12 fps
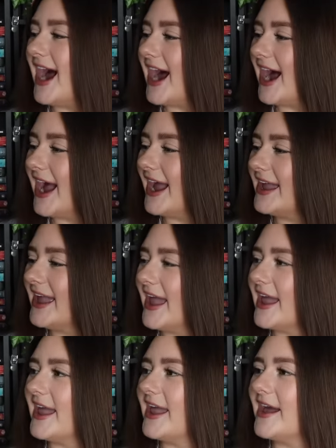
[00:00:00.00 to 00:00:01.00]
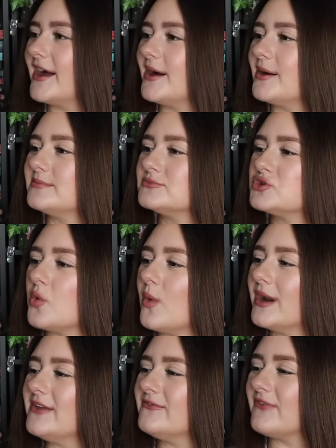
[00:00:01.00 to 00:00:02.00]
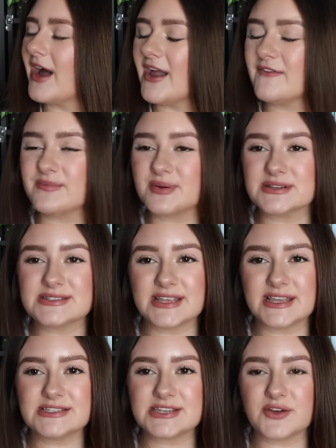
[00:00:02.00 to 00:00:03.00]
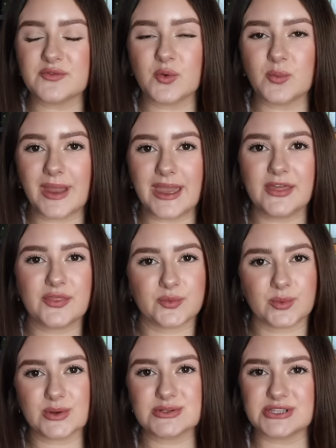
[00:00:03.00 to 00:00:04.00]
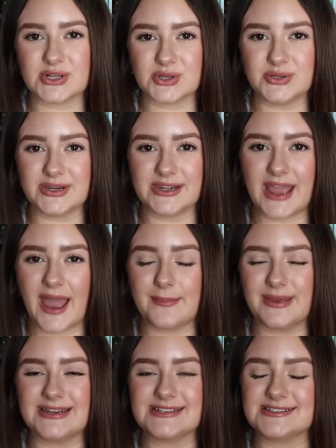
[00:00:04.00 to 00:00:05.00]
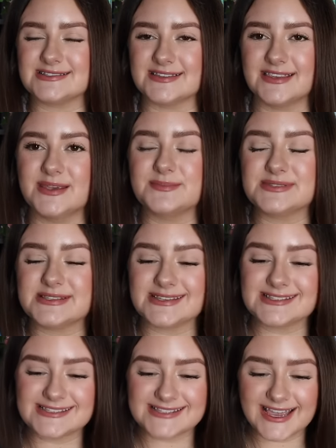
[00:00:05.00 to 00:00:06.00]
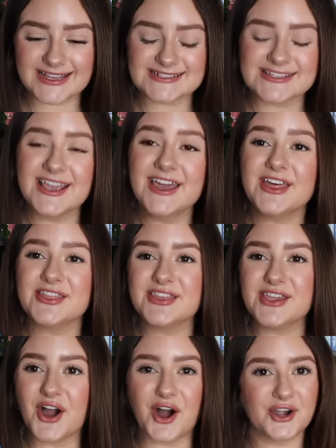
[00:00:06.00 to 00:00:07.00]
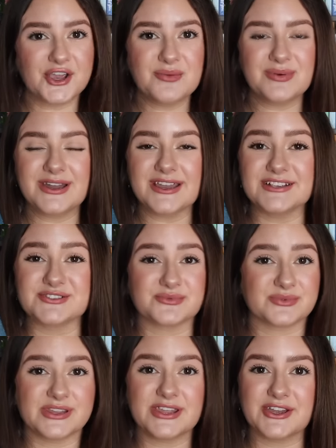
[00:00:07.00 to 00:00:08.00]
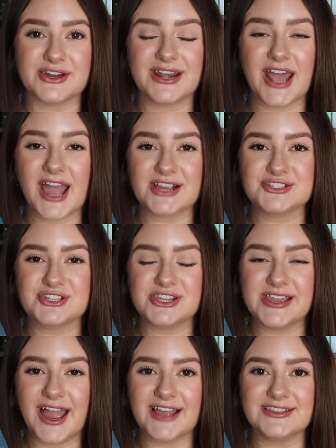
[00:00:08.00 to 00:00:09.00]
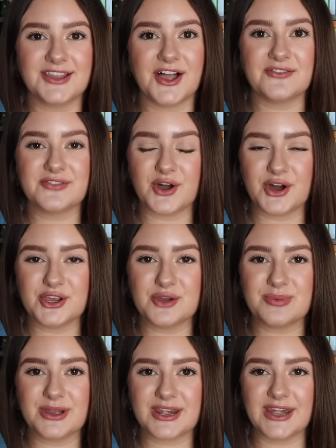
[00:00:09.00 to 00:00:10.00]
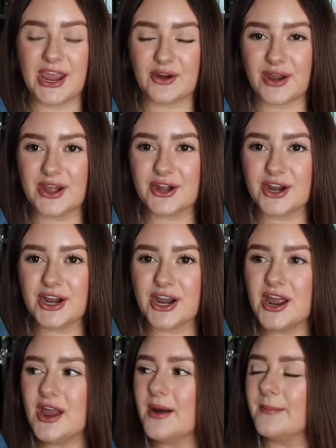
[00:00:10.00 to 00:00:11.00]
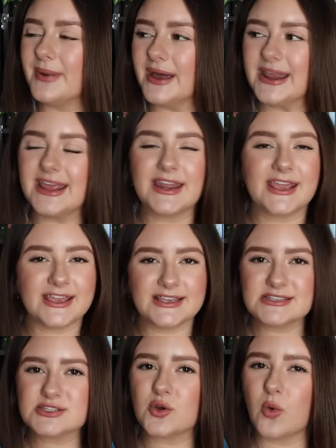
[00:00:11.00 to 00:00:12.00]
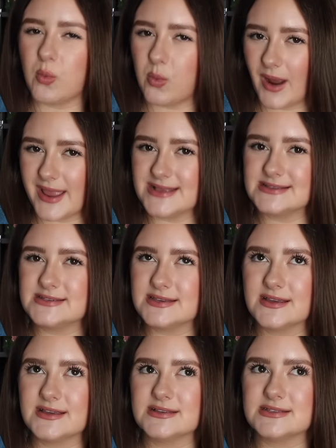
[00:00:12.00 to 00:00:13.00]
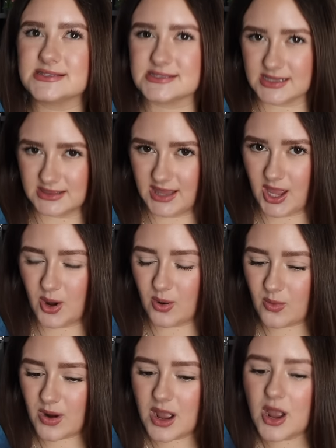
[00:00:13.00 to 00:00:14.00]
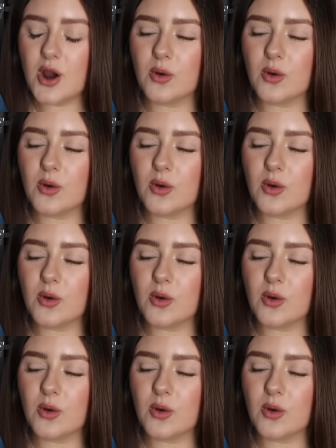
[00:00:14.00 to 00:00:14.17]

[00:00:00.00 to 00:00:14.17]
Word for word: I am twenty-five percent of the way through Secluded Cabin Sleeps Six. The audiobook is really good, actually. I love the audiobook narrator, but it is quite slow.